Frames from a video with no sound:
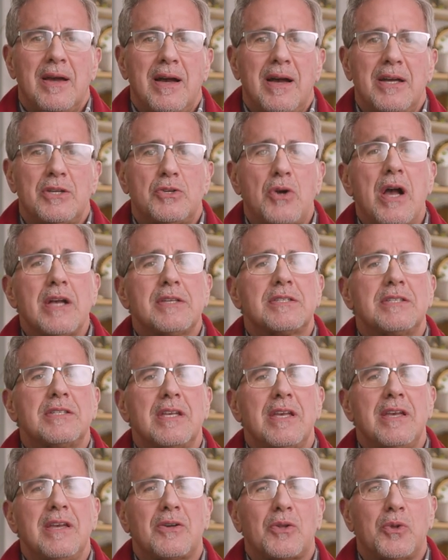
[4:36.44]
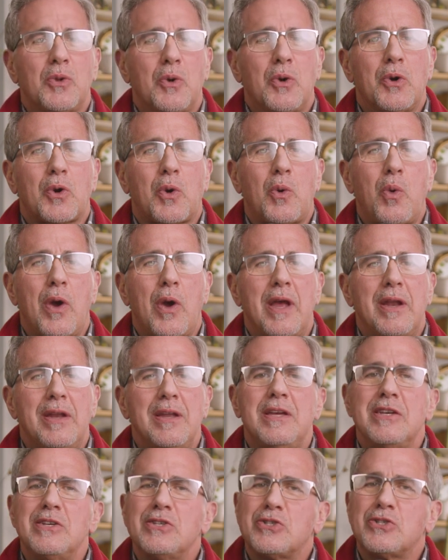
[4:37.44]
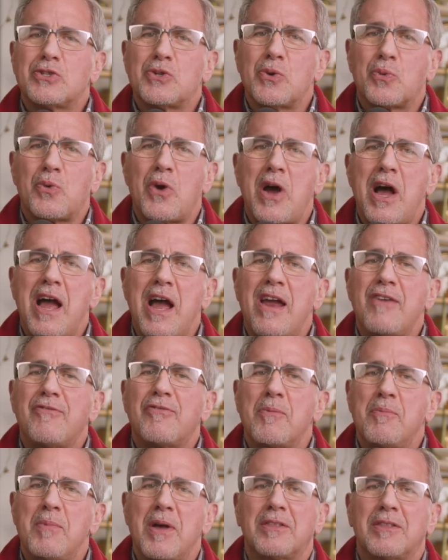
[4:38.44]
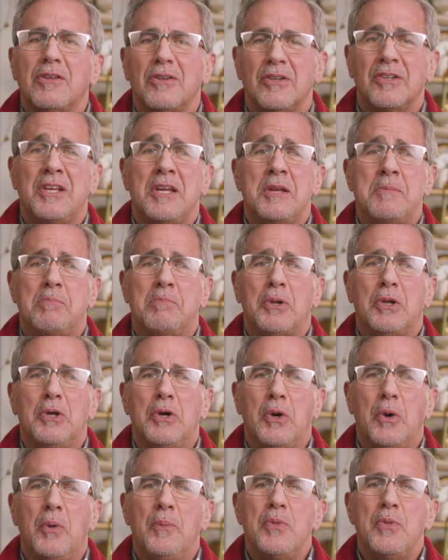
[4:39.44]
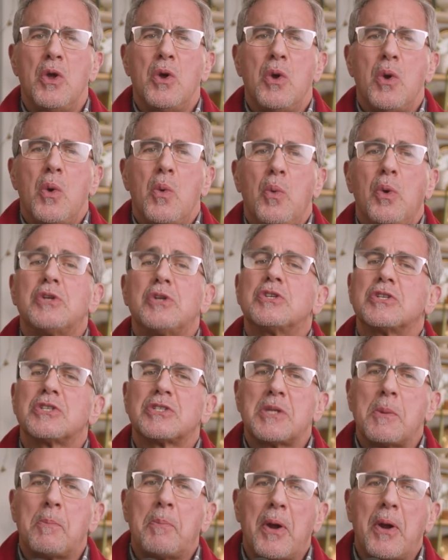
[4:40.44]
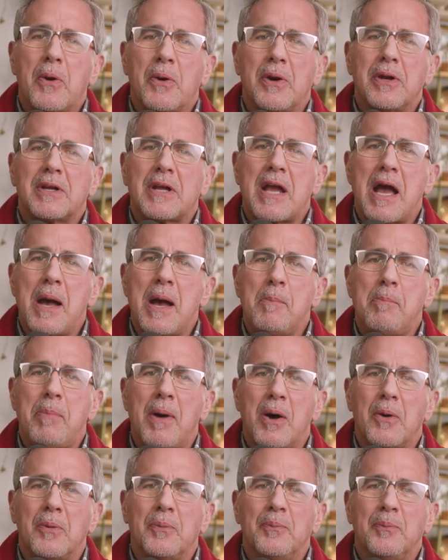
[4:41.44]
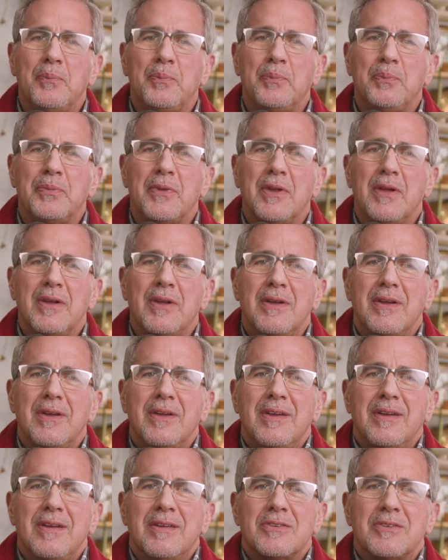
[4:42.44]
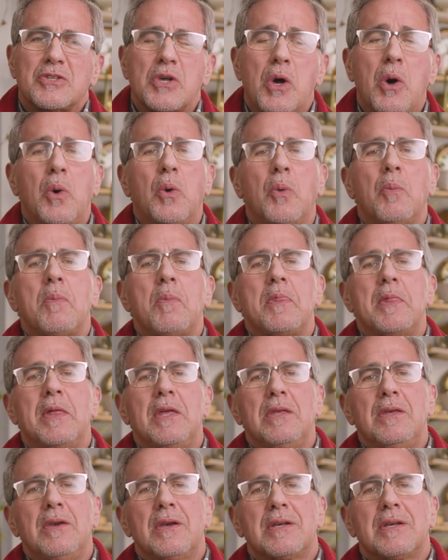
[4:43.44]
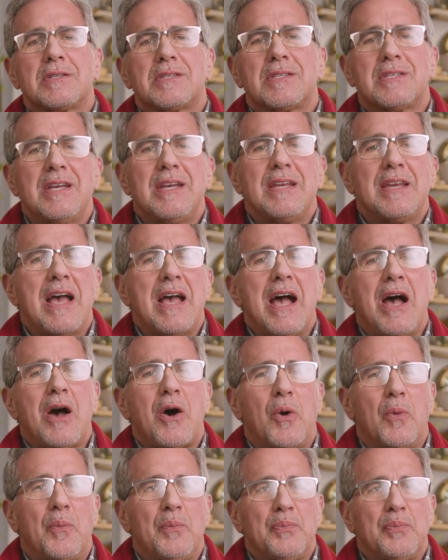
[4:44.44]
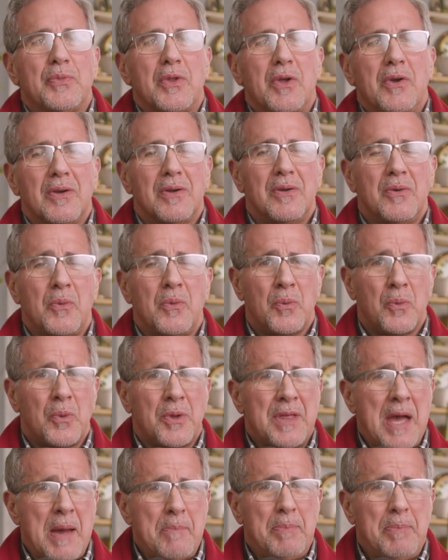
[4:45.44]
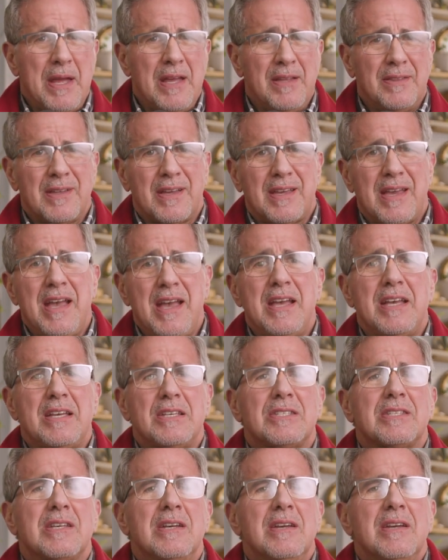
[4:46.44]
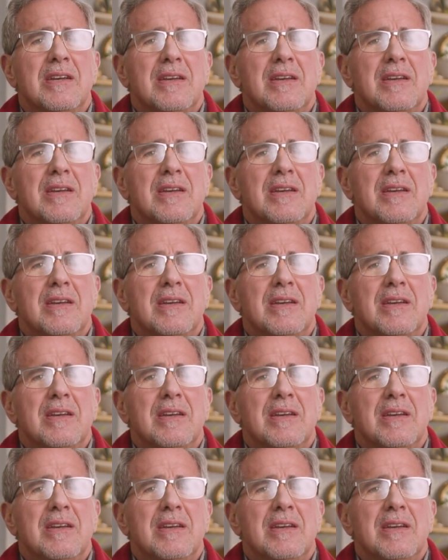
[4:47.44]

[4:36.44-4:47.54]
Hydroxychloroquine is derived from methylene blue, which is the parent compound. So you could see now, with that being the case,